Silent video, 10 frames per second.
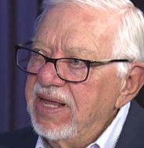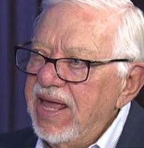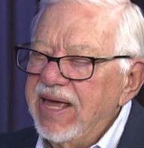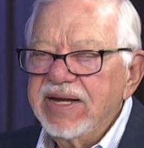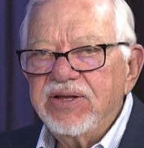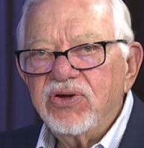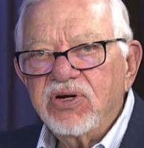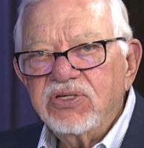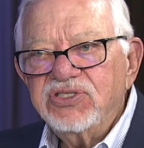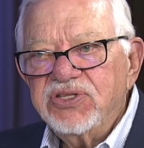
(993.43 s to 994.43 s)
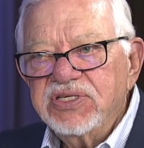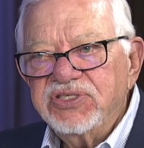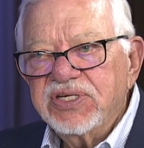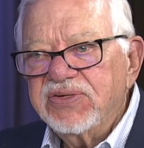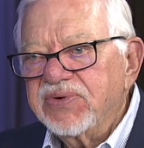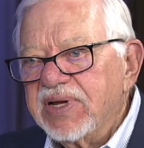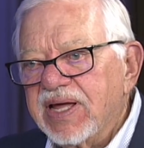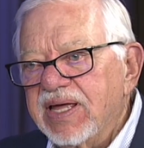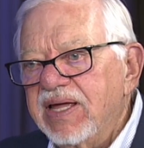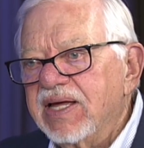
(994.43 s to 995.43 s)
and it hurts the children.
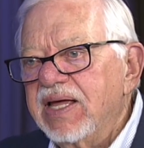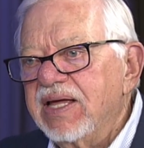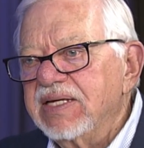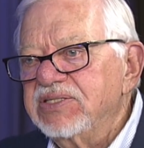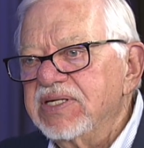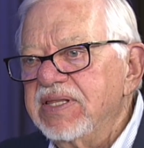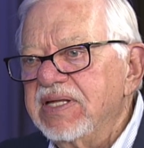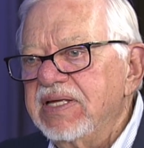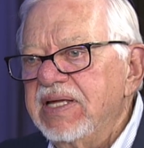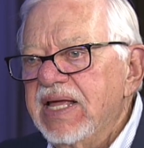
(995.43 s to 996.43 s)
I, I, I see the,